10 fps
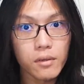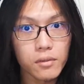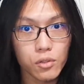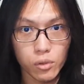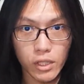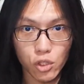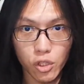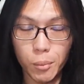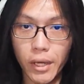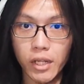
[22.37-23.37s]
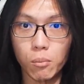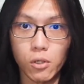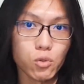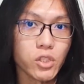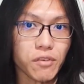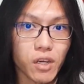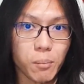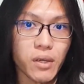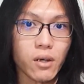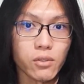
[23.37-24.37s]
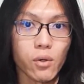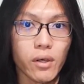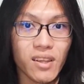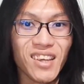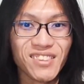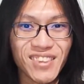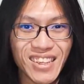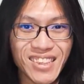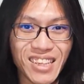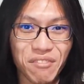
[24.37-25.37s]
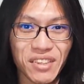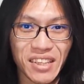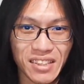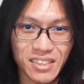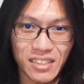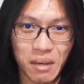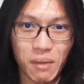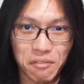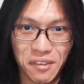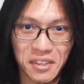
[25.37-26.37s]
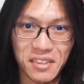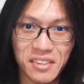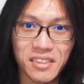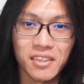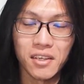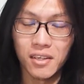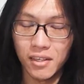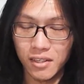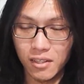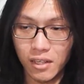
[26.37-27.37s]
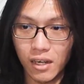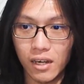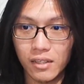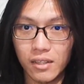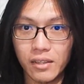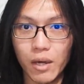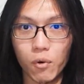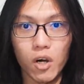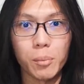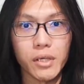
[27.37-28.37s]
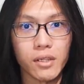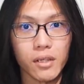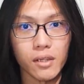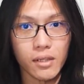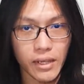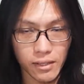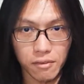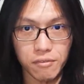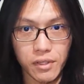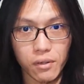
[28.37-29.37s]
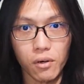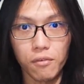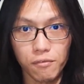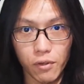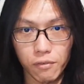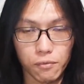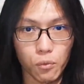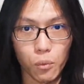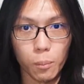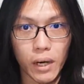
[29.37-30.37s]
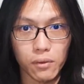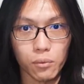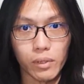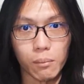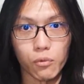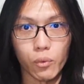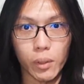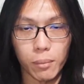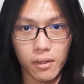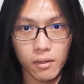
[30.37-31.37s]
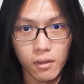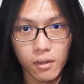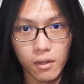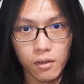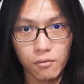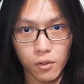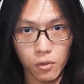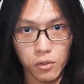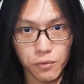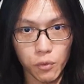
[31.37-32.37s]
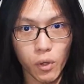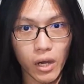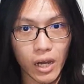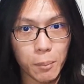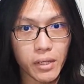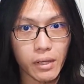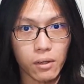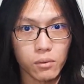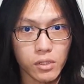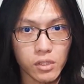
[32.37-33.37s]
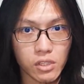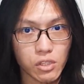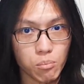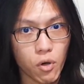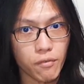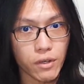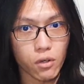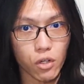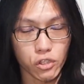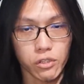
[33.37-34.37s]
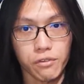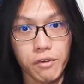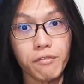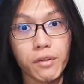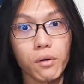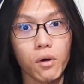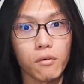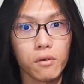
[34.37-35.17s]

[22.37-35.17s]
So there shouldn't be any more new stuff coming out. So it literally is everything this time, like finally. That will all be in the later video for the full part 2 that I'm doing. But for those of you who are coming down, this is more of a cautionary video